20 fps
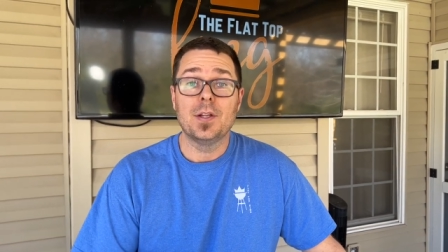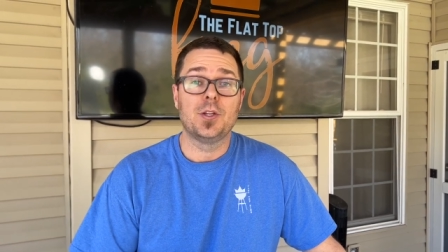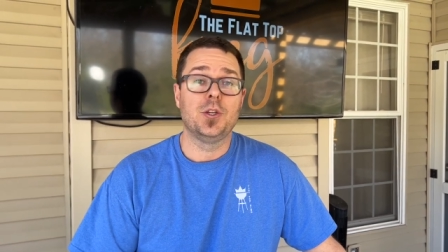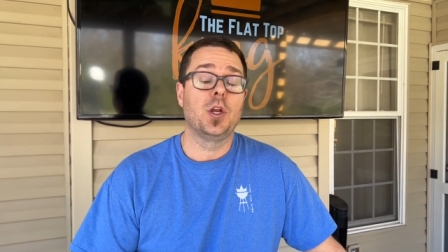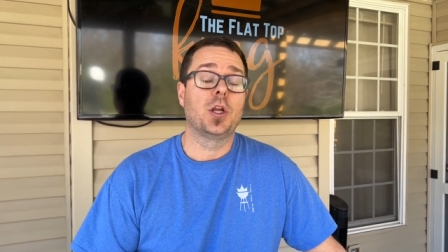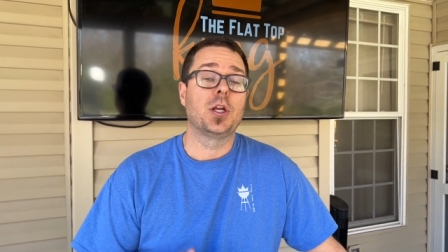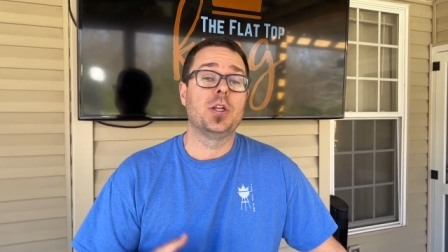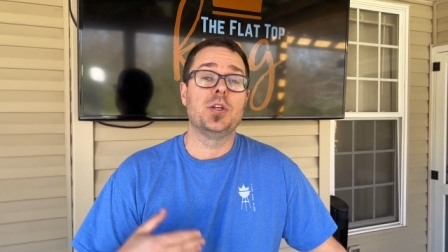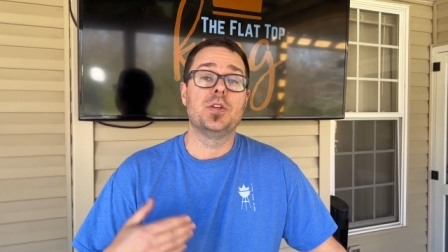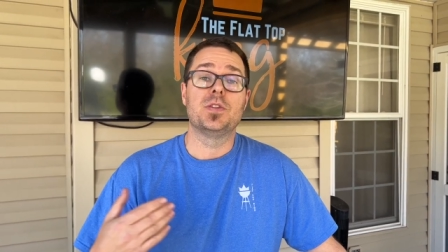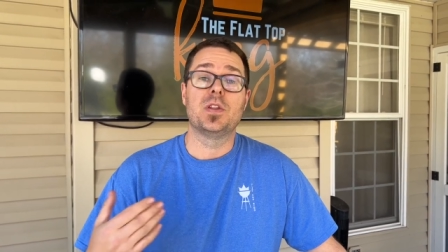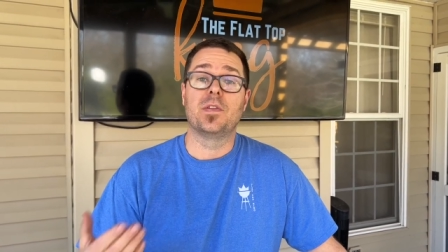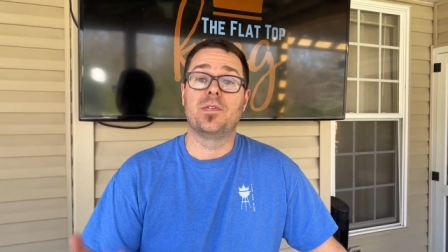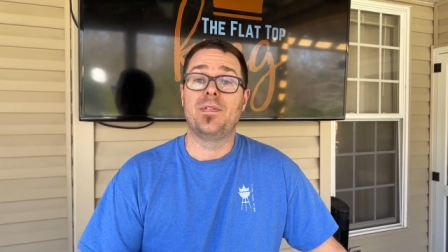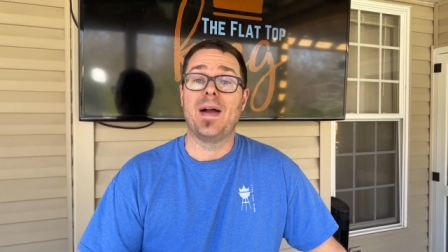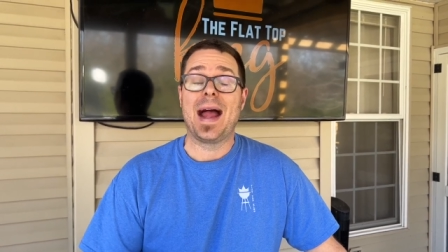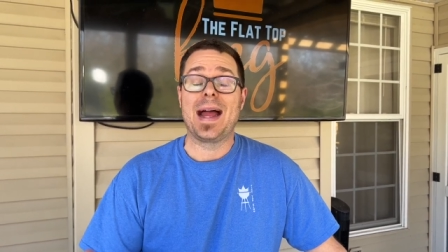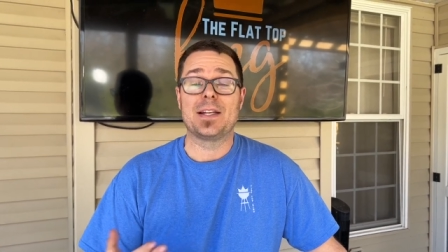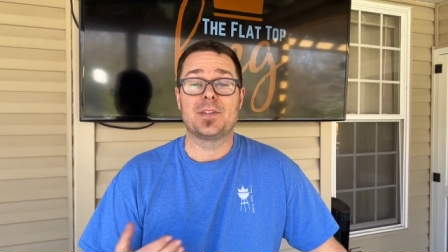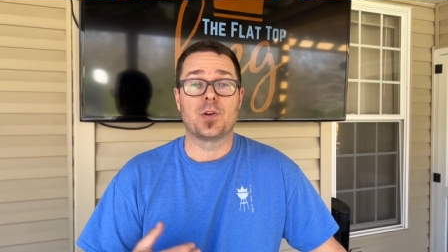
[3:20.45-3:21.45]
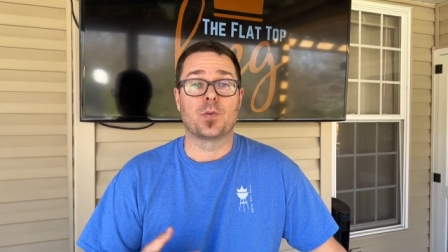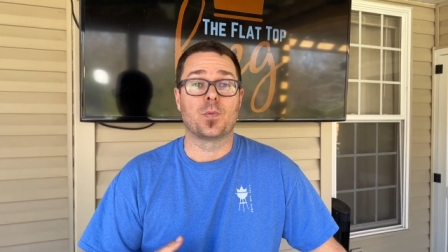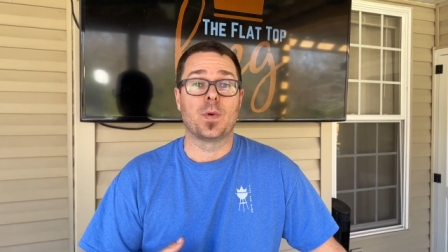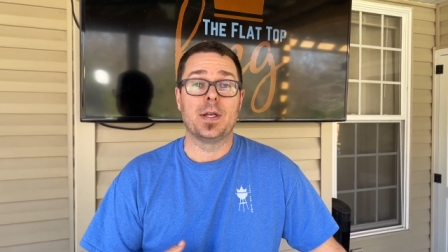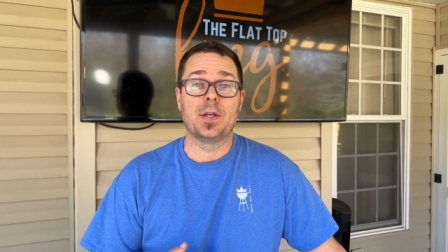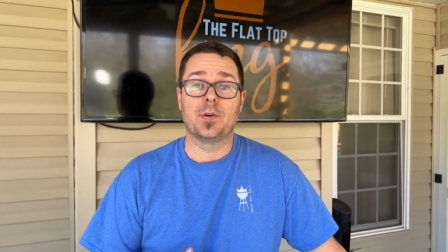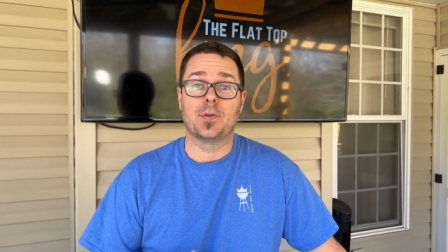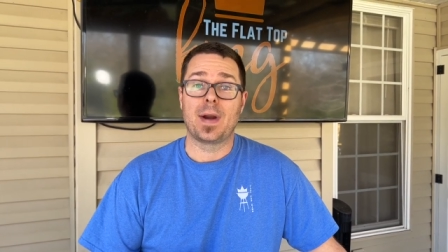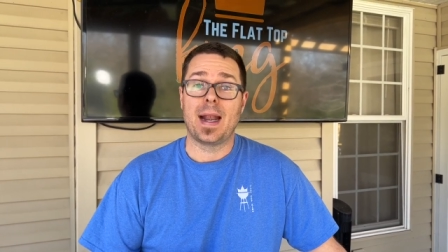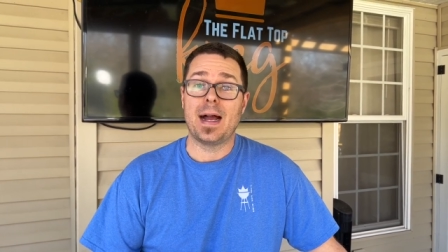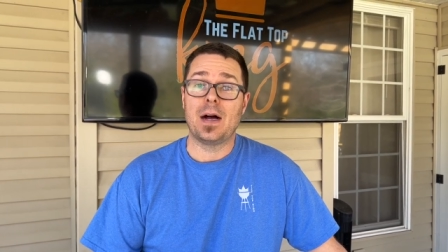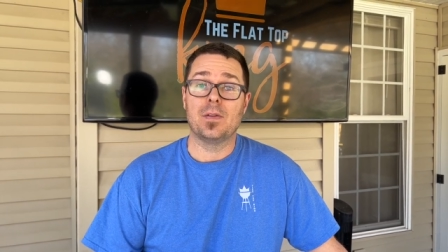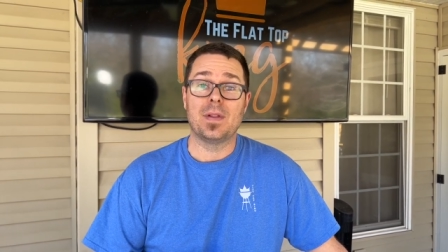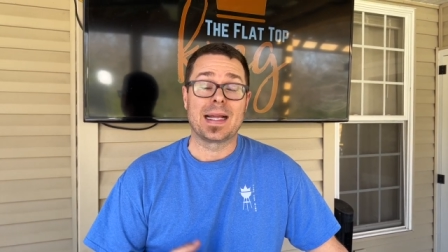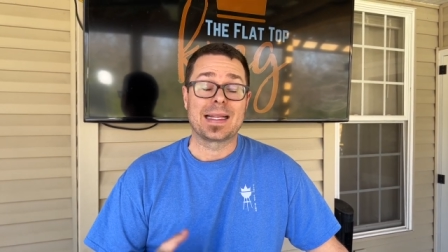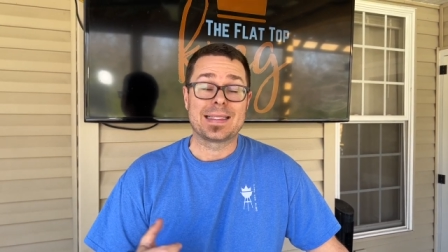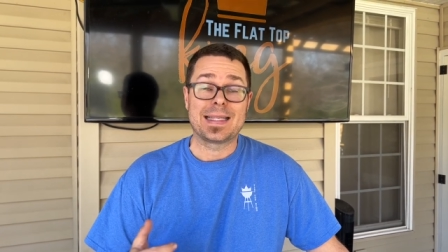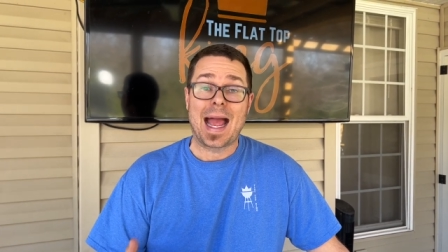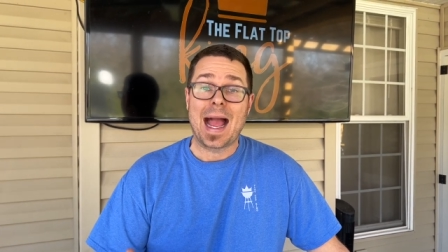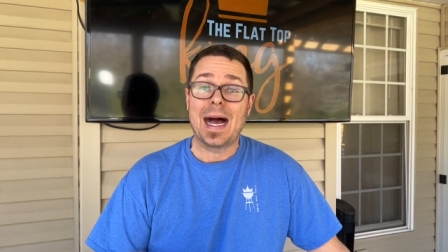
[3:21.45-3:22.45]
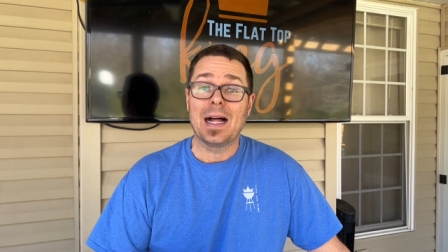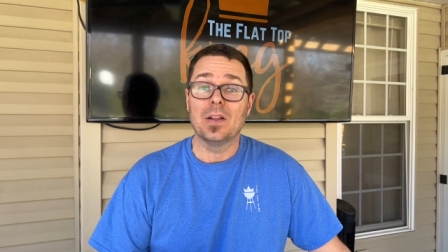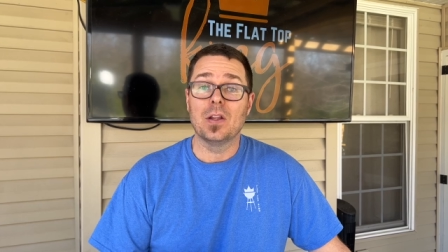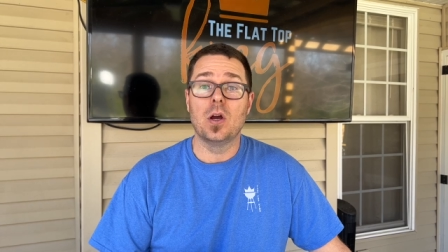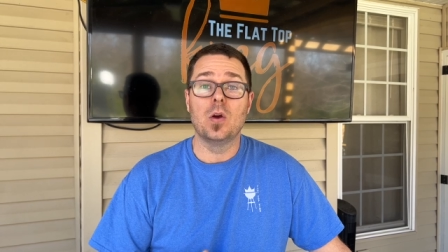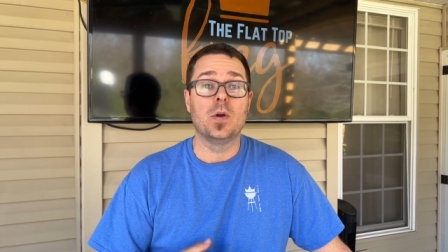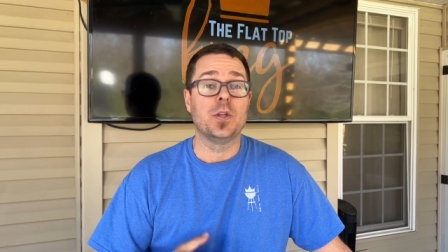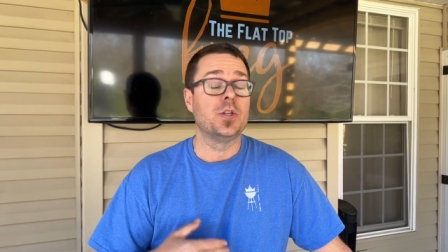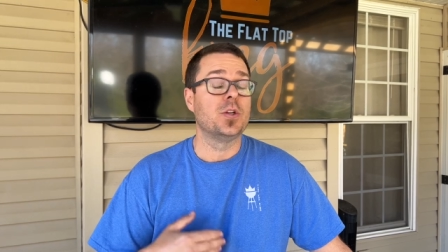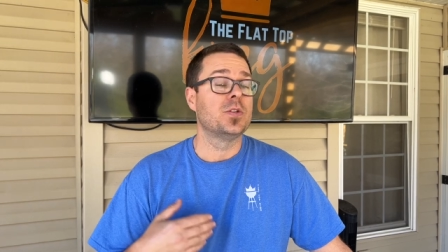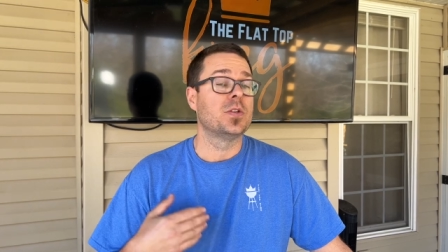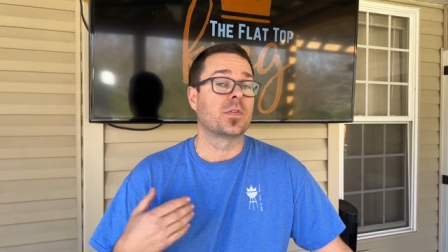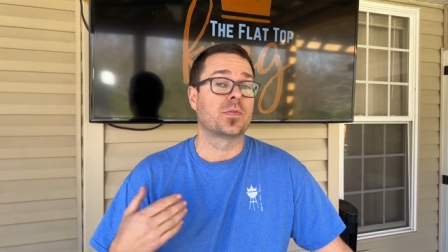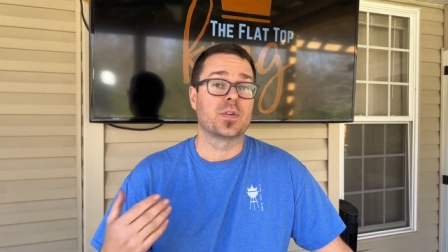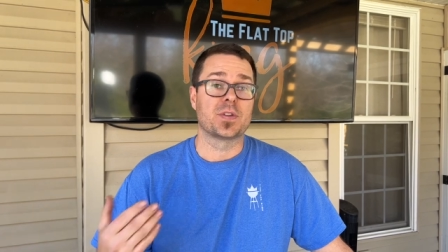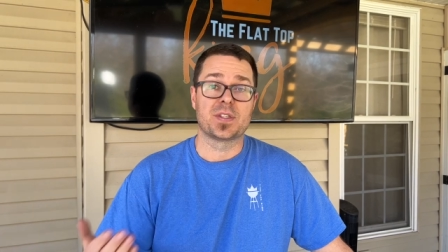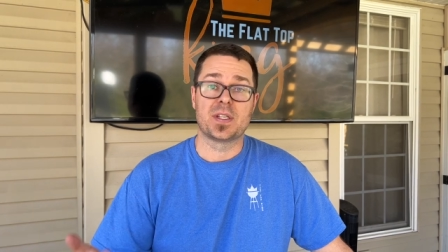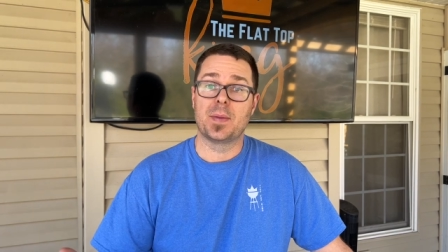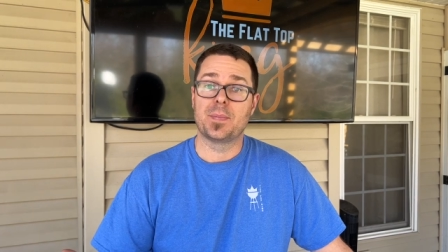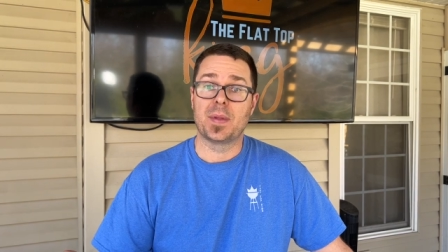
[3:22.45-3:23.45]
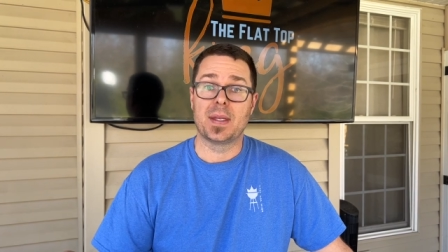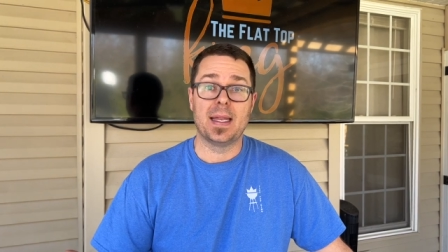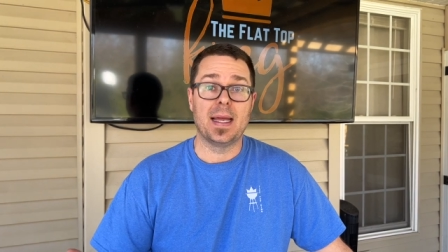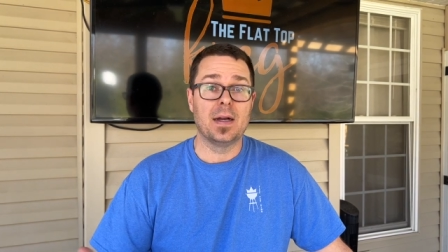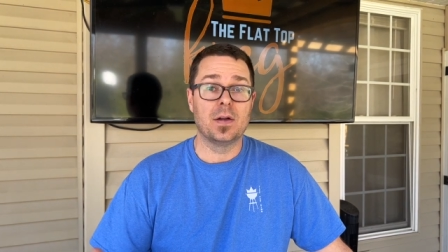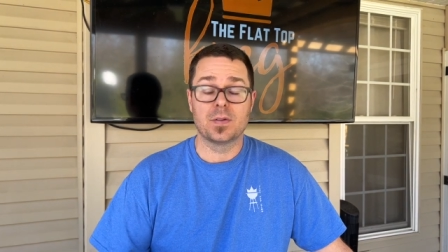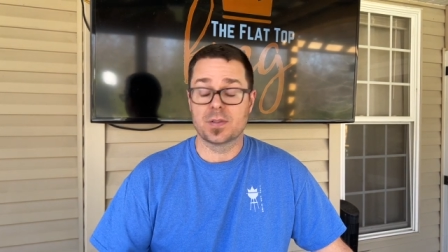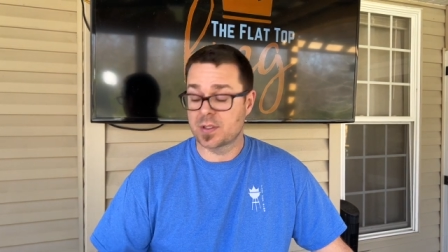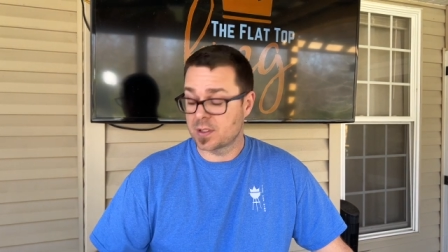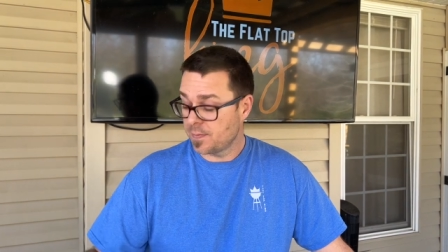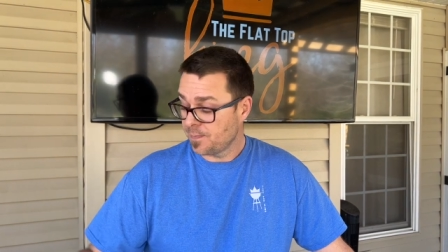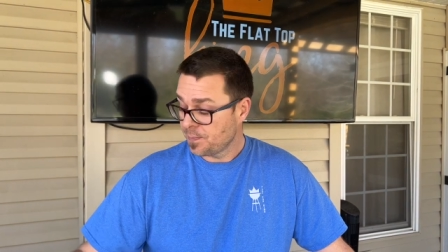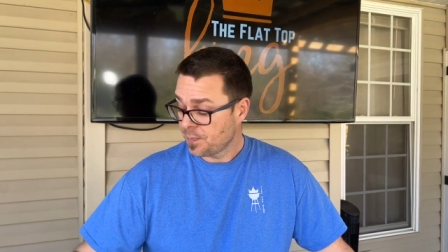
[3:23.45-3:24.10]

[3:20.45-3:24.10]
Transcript: You can use the fat to render out like tallow and use it for something else.